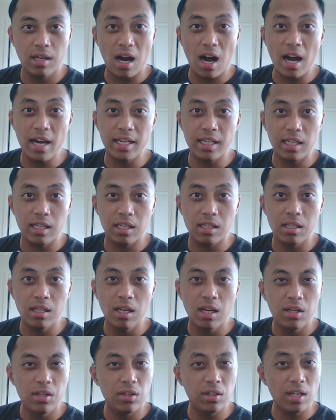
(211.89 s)
I.e.,
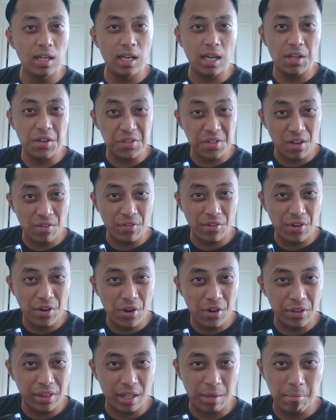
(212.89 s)
you can get yourself an
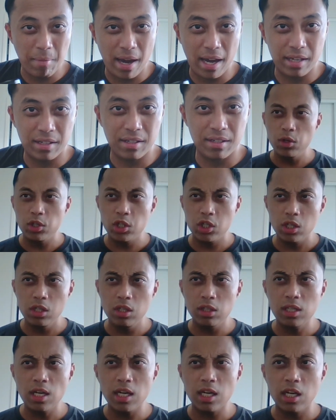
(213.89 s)
earthing mat, which you
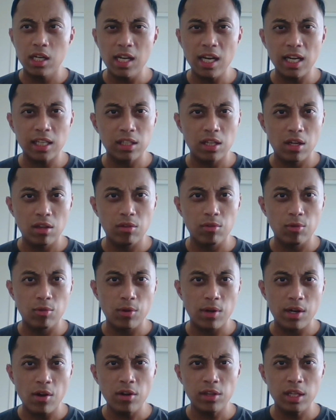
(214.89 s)
can connect through
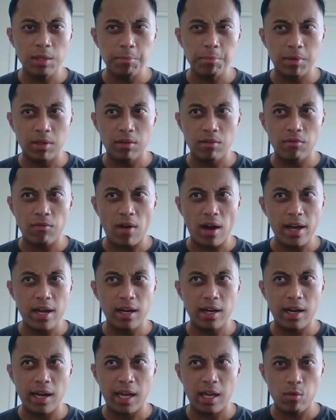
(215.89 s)
an earthing pin
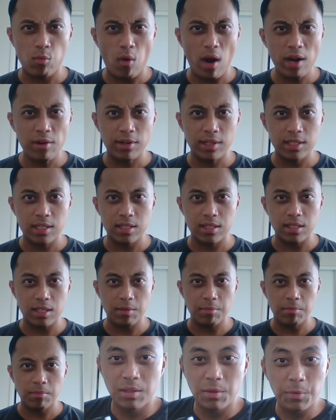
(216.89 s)
via a wiring
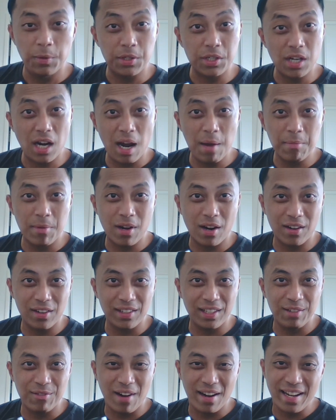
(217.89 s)
system, which I'm
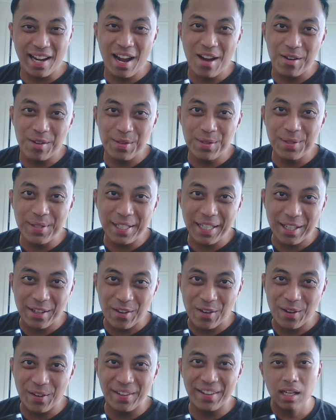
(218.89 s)
currently right now sitting
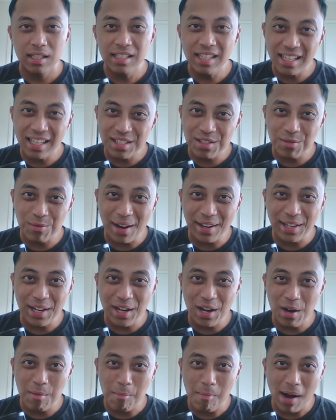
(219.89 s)
on. Yes, right
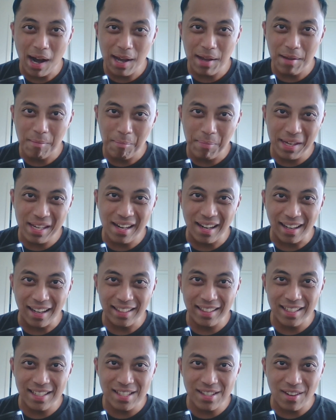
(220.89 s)
now my
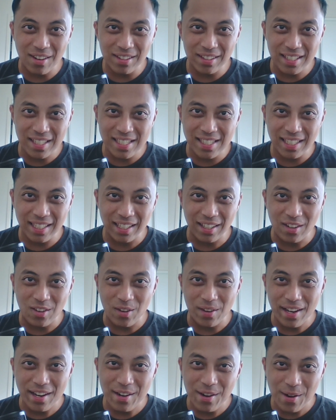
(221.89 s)
behind is currently sitting
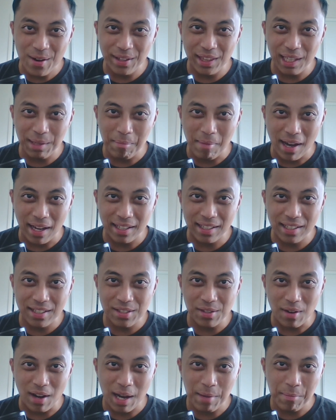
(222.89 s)
on an earthing mat,
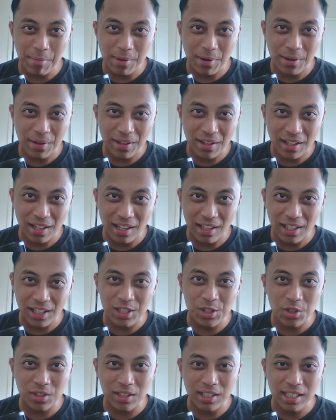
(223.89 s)
so I'm
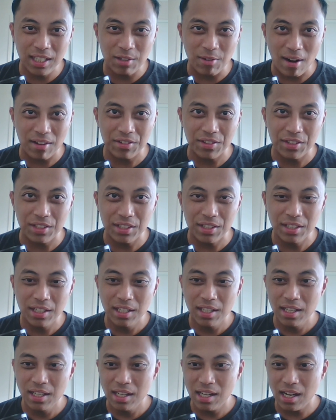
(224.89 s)
electrically grounded
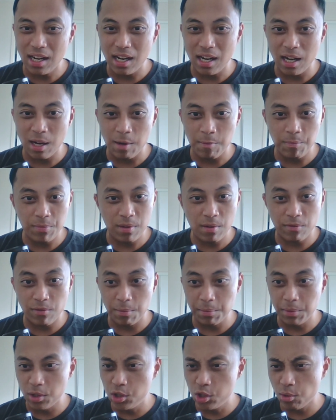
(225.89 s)

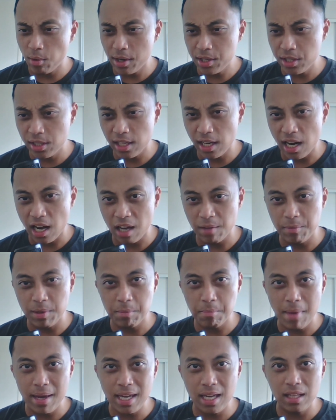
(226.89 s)
from the duration that I've
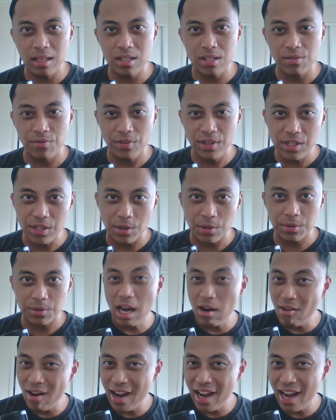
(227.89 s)
been making this video.
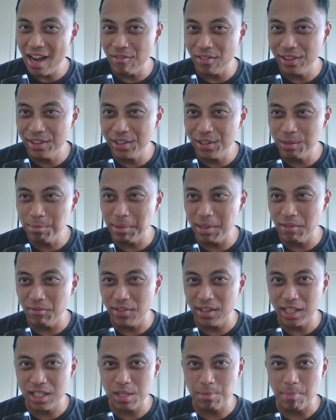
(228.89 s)
Now, I have a little bit of
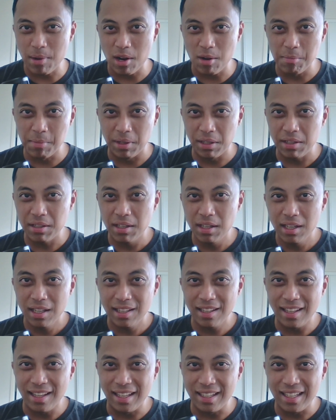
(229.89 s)
an experiment
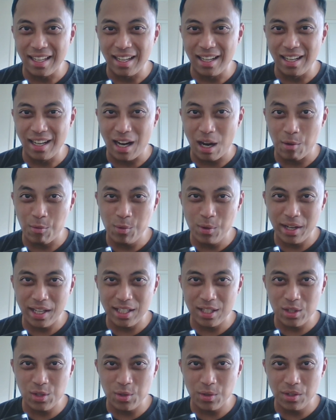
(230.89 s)
that I will
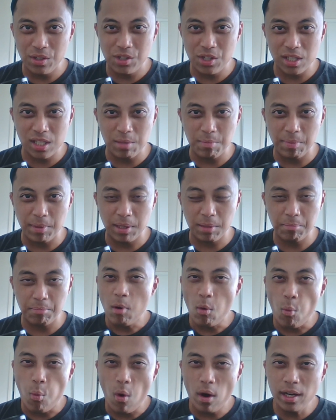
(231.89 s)
get into in just a bit,
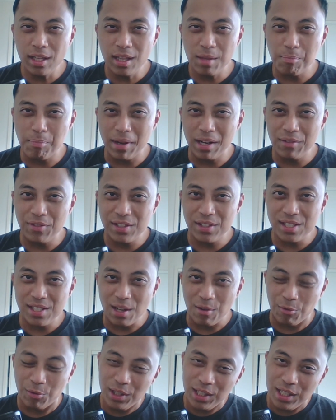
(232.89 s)
but one of the benefits
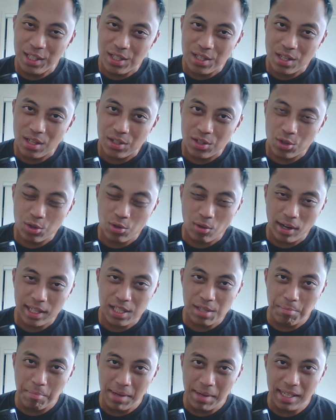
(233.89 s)
that really
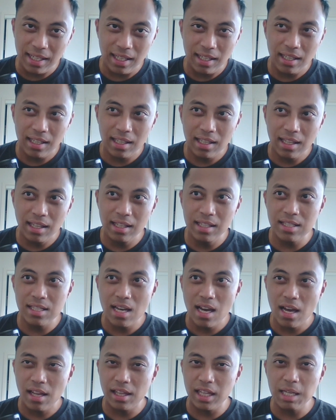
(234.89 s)
strikes me is
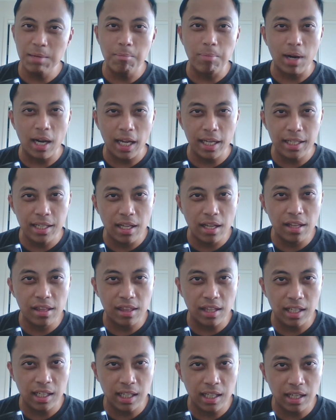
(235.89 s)
the blood
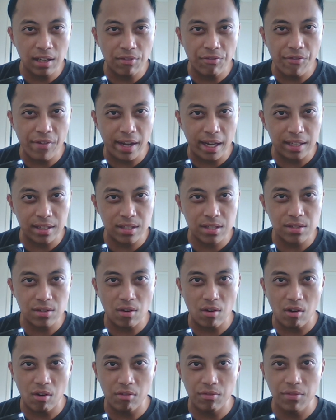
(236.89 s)
thinning effects
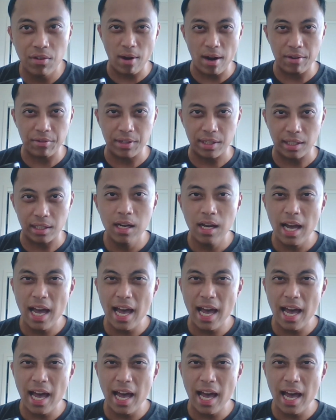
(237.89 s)
of grounding.